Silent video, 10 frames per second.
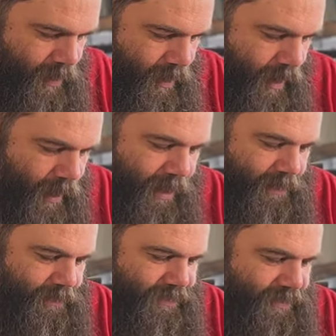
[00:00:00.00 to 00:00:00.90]
All right,
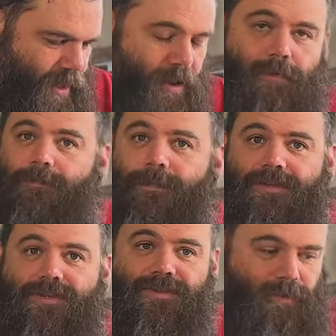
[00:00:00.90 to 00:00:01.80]
so
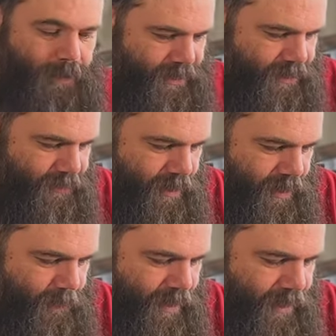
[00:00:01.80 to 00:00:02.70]
it's just quickly drawing
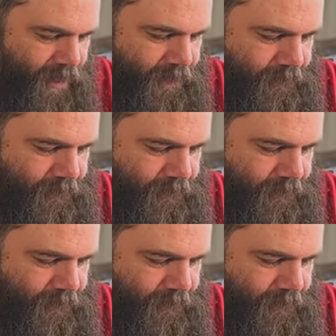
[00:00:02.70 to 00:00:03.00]
a bunny.